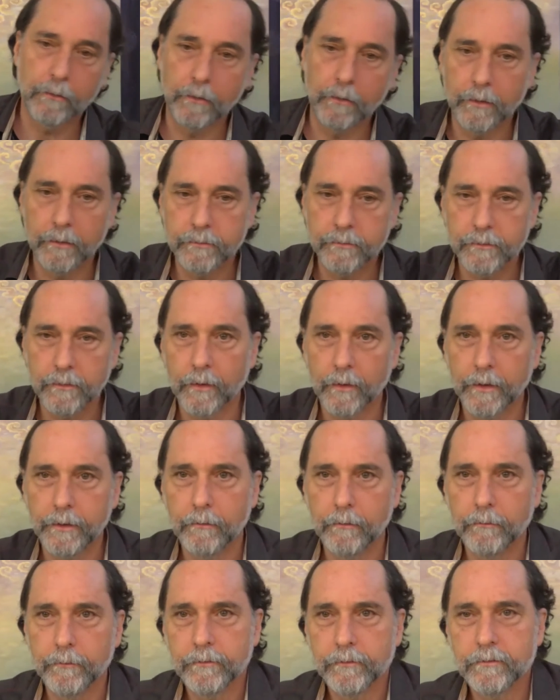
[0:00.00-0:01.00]
in so I
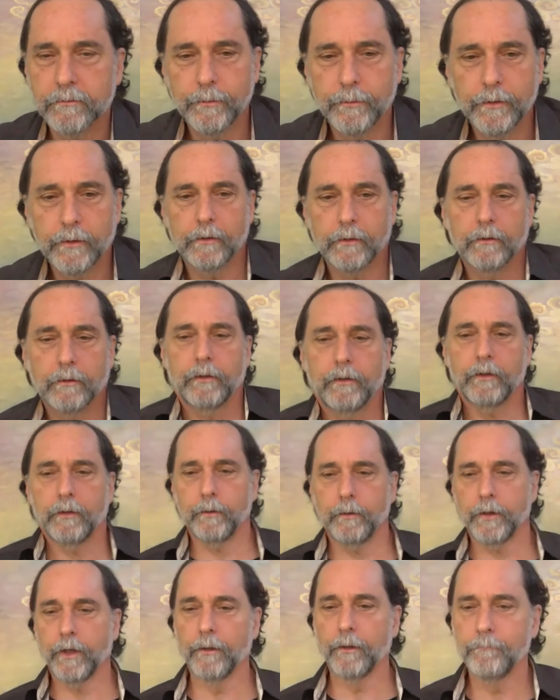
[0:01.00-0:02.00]
don't disappear. Okay,
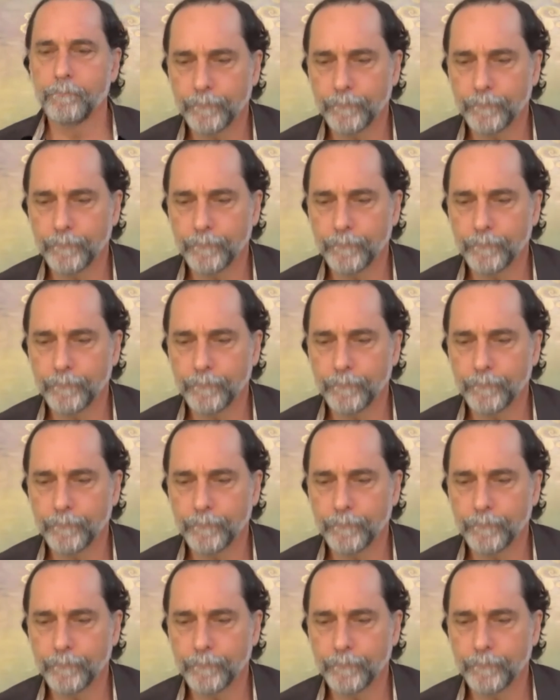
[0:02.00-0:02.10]
there we go.